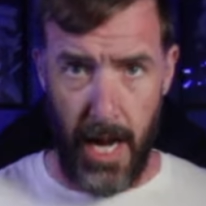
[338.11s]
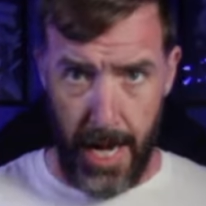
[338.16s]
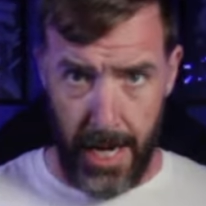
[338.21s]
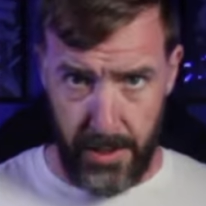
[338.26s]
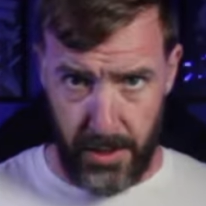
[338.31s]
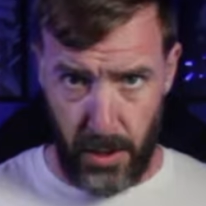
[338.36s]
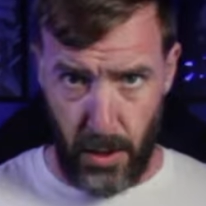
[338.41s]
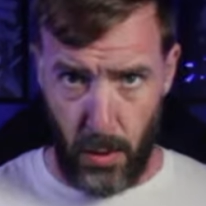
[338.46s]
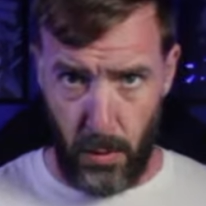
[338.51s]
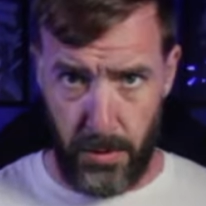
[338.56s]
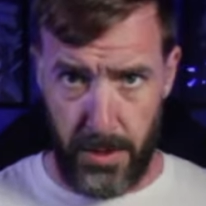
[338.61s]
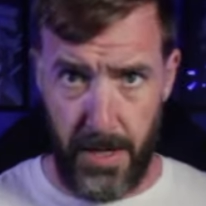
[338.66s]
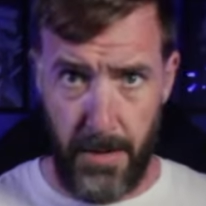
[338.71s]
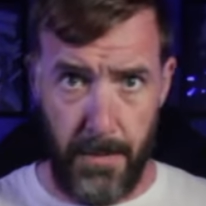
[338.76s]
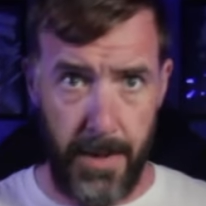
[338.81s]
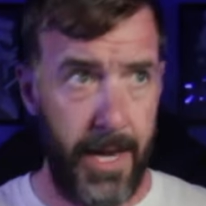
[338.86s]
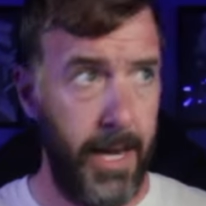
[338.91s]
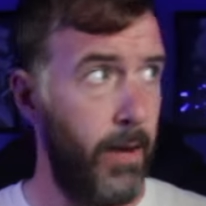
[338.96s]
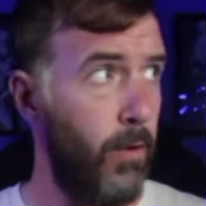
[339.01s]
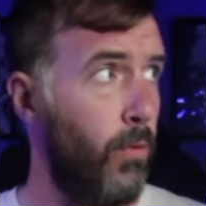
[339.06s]
And so to
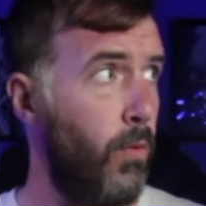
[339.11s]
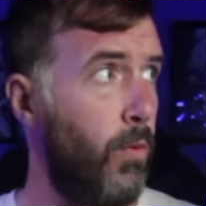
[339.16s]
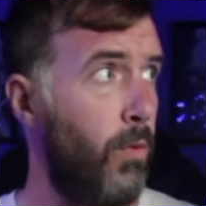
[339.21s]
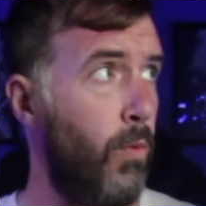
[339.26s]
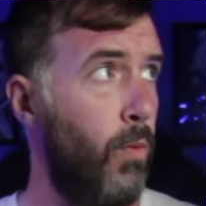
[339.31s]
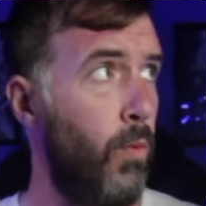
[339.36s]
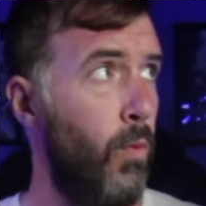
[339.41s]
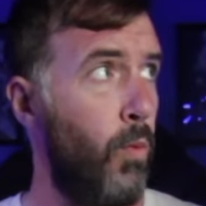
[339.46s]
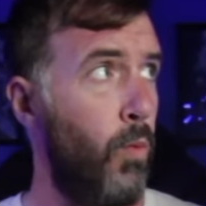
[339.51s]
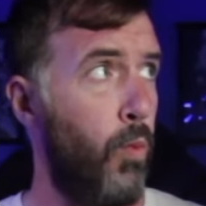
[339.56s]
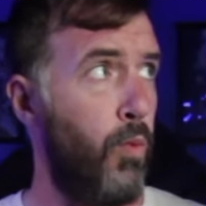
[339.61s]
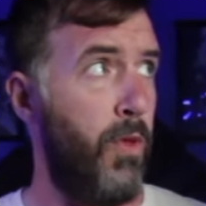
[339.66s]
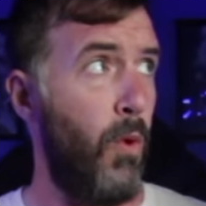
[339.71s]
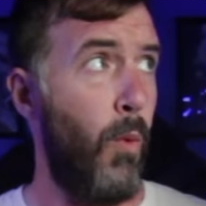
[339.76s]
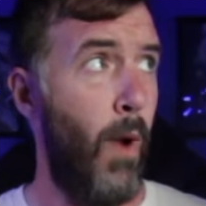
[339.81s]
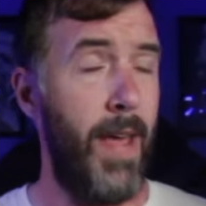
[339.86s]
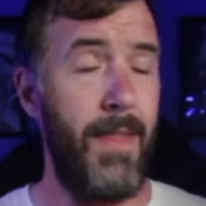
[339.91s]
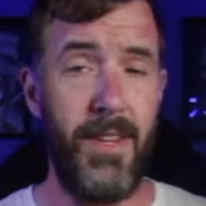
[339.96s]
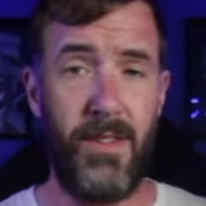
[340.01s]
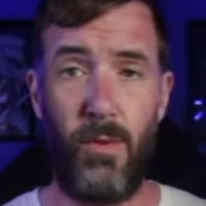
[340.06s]
me, the
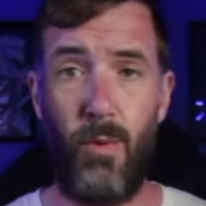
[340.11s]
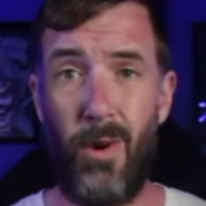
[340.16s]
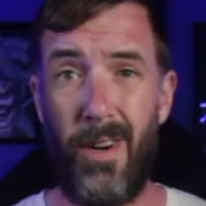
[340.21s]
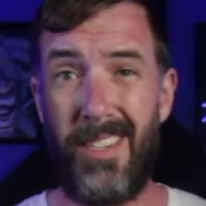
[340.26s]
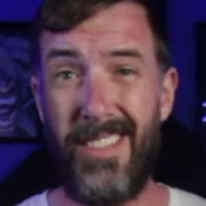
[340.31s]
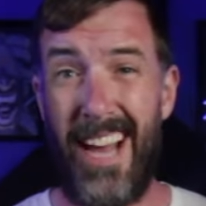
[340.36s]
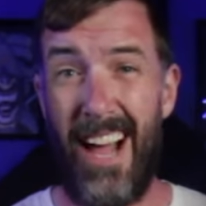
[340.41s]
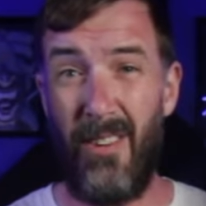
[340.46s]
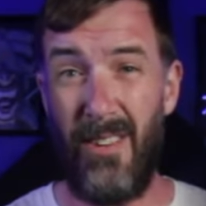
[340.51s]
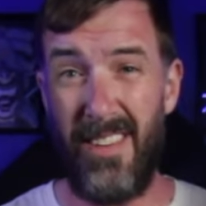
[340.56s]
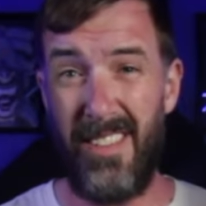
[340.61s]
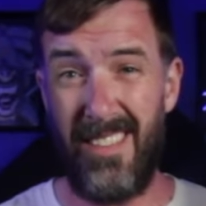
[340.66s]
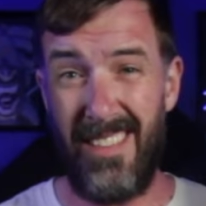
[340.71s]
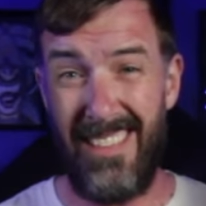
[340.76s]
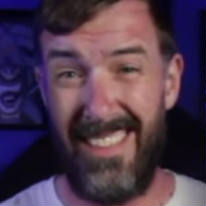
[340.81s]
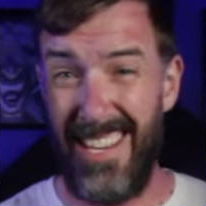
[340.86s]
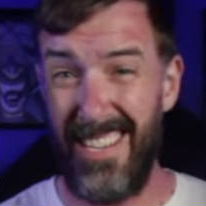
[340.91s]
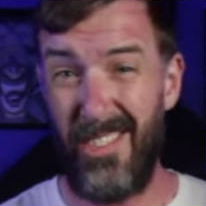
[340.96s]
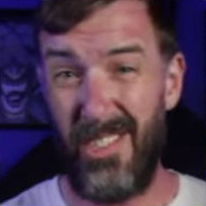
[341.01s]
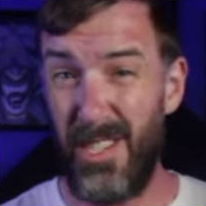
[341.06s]
way this works out is
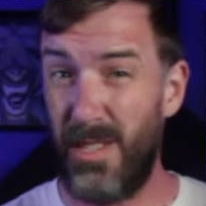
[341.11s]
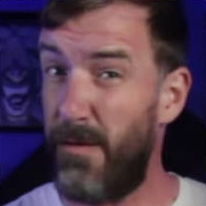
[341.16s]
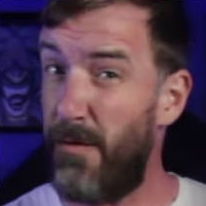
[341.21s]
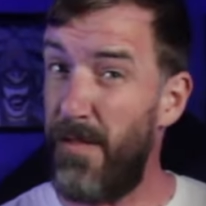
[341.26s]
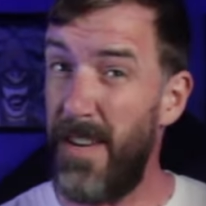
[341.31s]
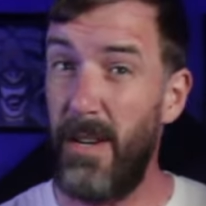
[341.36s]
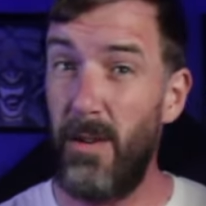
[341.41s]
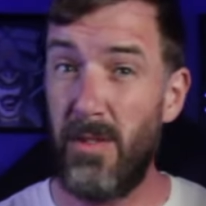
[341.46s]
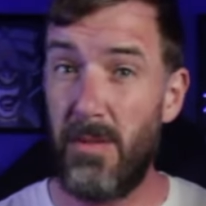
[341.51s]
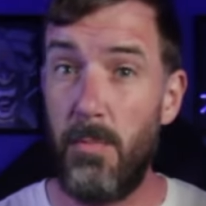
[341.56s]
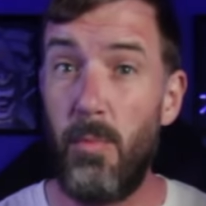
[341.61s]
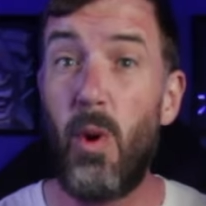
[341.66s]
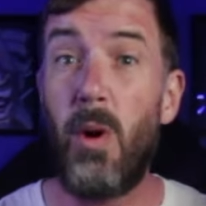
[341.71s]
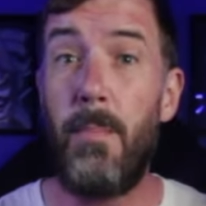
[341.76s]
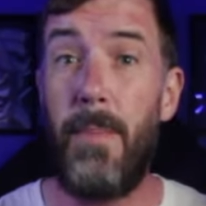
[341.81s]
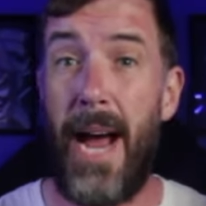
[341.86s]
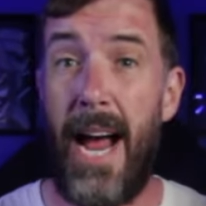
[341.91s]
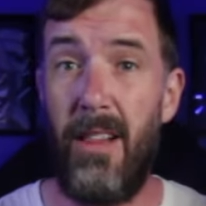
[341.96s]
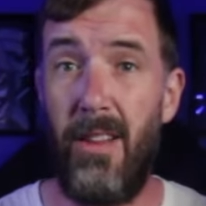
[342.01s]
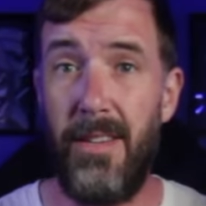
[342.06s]
this just feels more
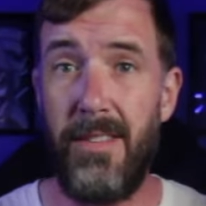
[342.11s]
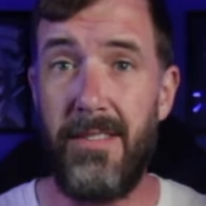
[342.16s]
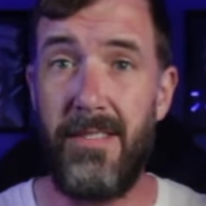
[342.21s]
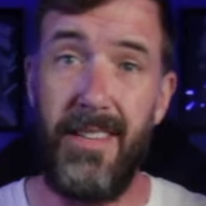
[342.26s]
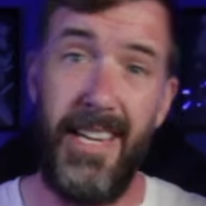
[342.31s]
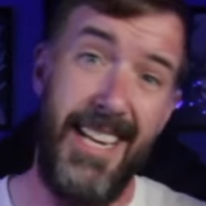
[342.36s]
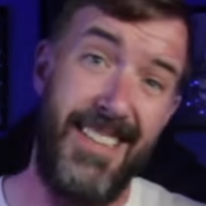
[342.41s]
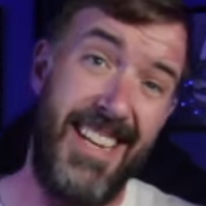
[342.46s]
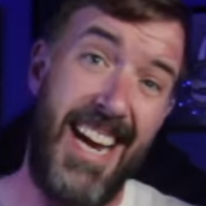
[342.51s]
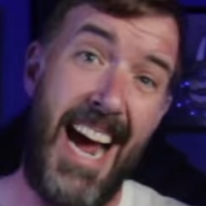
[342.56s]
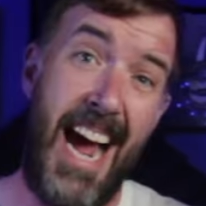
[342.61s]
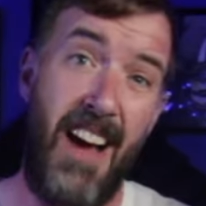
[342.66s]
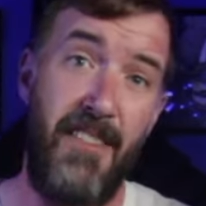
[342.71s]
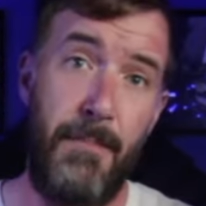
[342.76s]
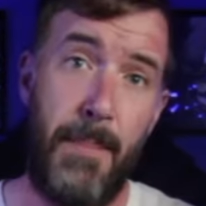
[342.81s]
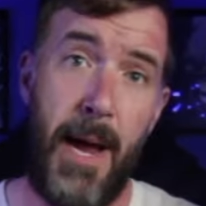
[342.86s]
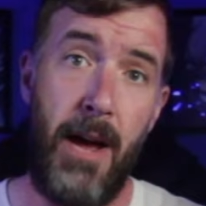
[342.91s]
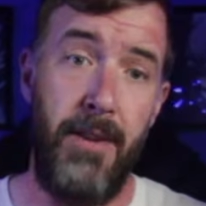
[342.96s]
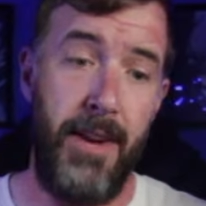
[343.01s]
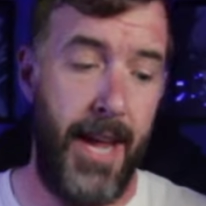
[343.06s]
balanced. It's a
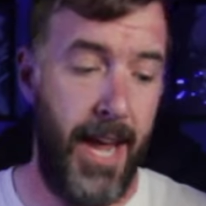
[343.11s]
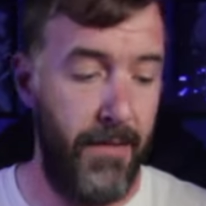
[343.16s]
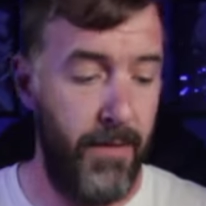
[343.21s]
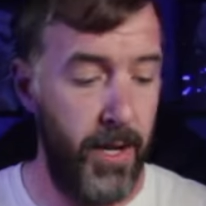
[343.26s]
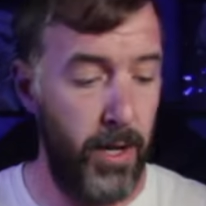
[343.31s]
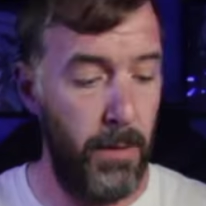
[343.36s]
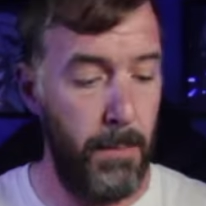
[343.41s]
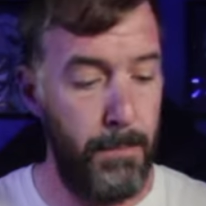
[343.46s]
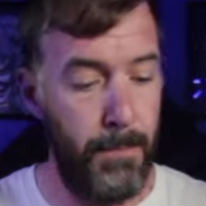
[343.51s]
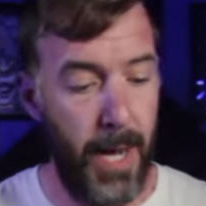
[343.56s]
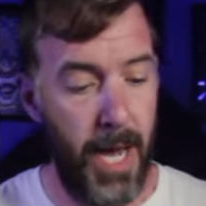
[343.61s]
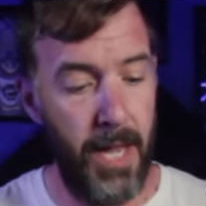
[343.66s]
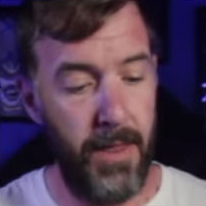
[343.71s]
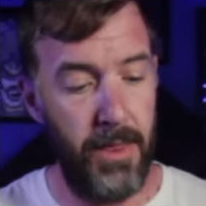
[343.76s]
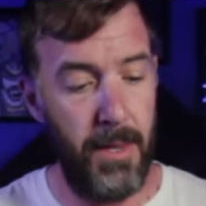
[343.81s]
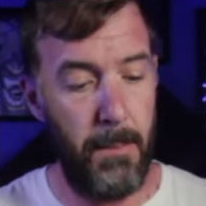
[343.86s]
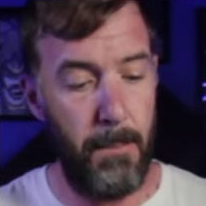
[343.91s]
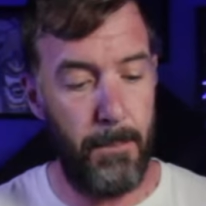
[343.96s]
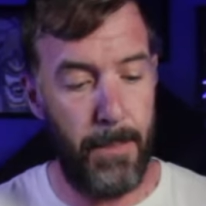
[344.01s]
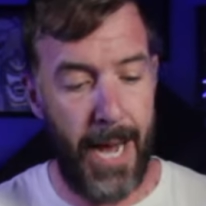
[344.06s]
½ pound heavier,
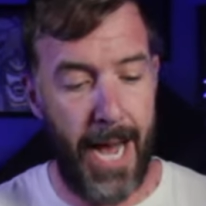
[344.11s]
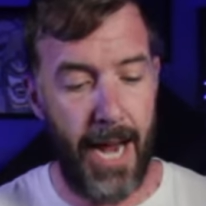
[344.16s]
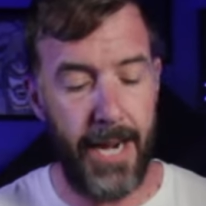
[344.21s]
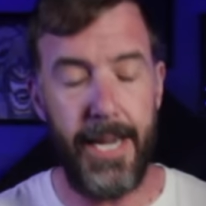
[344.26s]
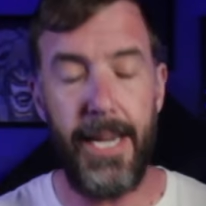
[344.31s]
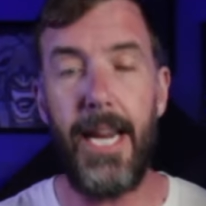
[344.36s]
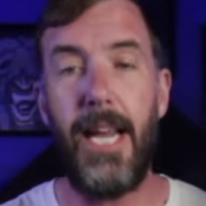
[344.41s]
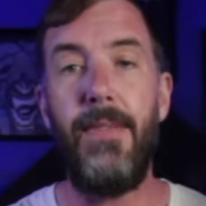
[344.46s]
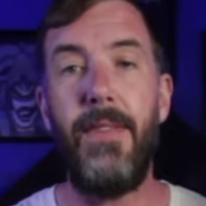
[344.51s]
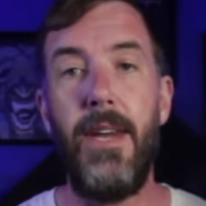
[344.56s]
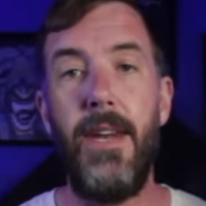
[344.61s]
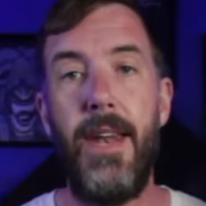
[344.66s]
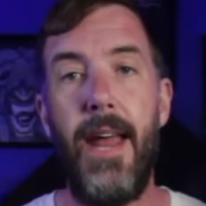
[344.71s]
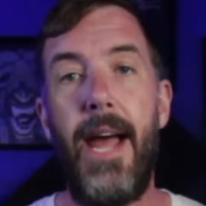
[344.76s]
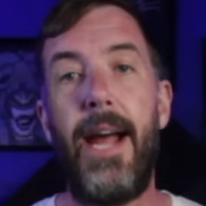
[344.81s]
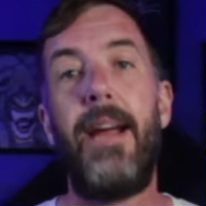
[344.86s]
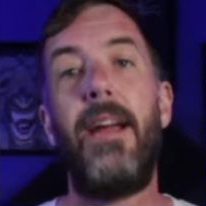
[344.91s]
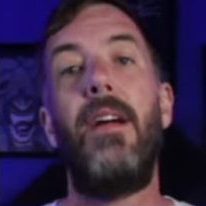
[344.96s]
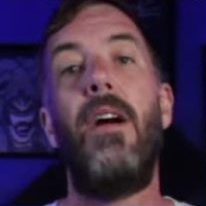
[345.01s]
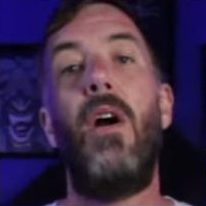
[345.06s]
but the body and the
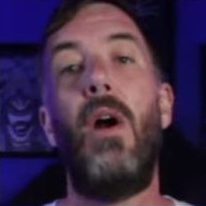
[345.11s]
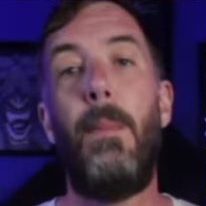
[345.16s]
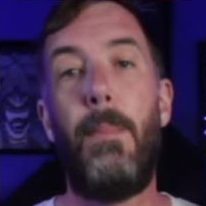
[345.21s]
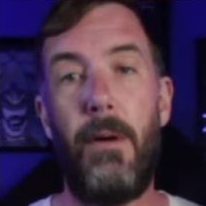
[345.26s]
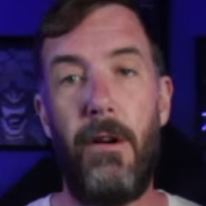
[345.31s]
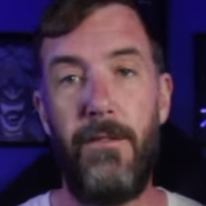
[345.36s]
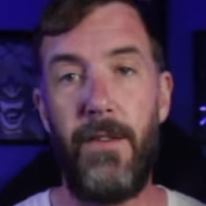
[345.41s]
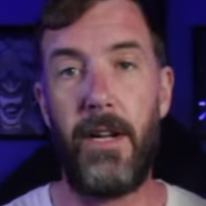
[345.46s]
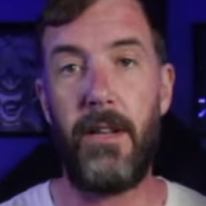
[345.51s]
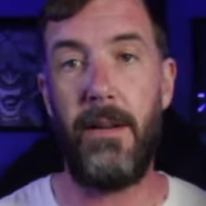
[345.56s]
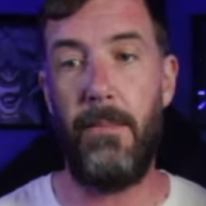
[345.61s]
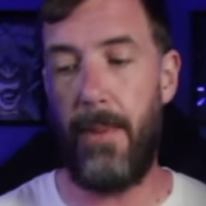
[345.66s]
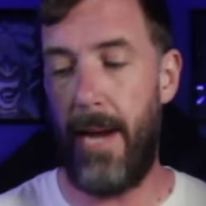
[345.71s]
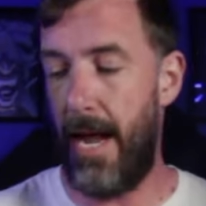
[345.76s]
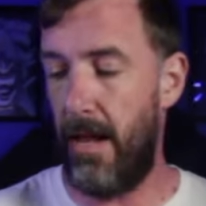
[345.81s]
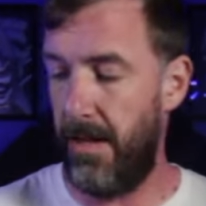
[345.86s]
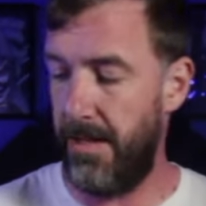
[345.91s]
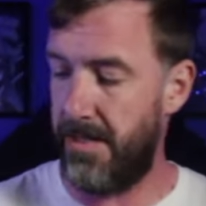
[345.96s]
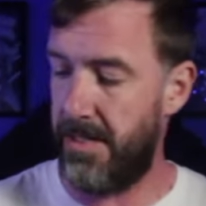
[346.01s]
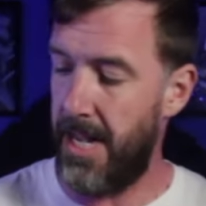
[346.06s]
neck are perfectly
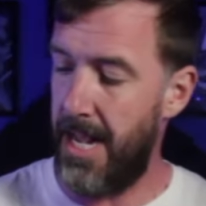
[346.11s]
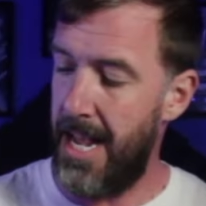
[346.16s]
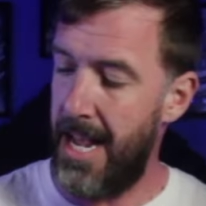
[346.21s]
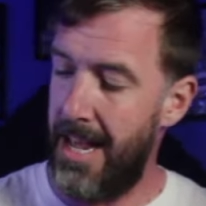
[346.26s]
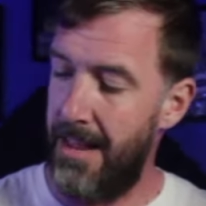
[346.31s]
balanced.